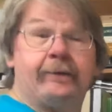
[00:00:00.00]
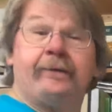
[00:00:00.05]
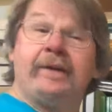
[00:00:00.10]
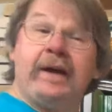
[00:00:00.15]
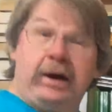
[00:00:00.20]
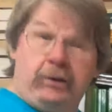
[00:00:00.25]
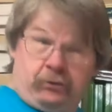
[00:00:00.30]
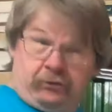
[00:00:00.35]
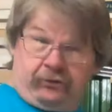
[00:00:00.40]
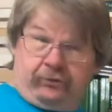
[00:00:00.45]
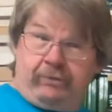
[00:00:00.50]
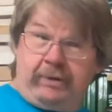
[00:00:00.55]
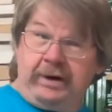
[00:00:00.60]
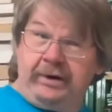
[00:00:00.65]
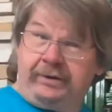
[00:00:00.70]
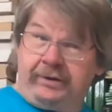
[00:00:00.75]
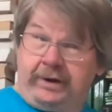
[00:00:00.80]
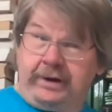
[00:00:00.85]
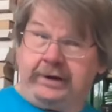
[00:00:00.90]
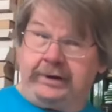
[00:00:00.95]
That was my
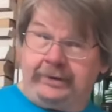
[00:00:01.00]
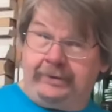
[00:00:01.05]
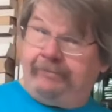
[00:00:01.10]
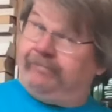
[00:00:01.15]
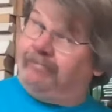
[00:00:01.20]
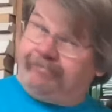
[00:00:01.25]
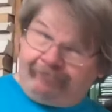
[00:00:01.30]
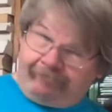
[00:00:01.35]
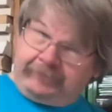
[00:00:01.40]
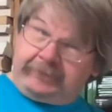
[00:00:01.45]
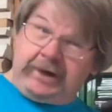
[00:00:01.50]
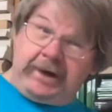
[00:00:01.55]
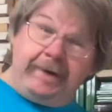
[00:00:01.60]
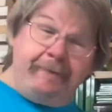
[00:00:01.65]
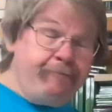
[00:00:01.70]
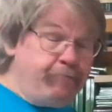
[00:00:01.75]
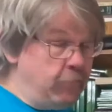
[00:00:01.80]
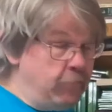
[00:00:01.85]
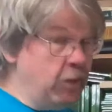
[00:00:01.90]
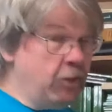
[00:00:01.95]
thing. Okay.
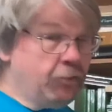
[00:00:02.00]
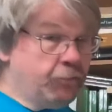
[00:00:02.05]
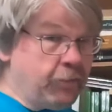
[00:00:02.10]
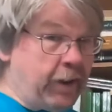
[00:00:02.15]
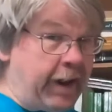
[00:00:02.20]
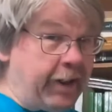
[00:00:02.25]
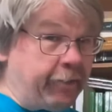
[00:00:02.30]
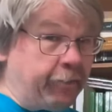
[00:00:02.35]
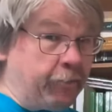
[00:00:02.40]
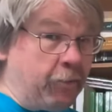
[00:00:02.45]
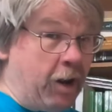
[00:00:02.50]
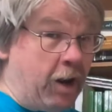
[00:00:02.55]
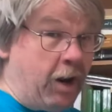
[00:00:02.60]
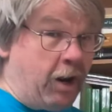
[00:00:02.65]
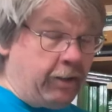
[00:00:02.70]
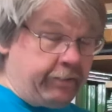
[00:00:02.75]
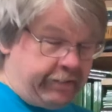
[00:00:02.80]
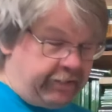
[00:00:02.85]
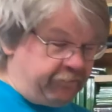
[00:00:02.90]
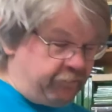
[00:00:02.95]
Right or
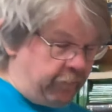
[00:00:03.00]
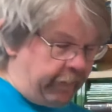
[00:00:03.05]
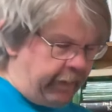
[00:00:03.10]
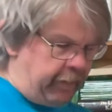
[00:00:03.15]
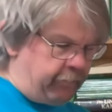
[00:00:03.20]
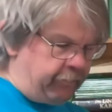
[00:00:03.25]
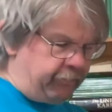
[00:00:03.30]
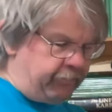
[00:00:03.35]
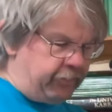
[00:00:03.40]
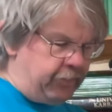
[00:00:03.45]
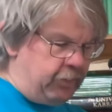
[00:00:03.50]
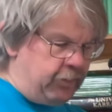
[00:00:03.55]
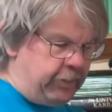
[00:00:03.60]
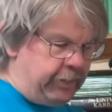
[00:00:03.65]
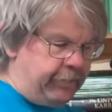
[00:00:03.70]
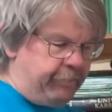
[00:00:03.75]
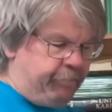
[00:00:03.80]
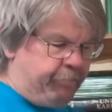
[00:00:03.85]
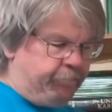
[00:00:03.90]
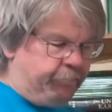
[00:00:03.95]
wrong, that's what I was
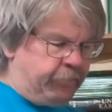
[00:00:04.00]
doing.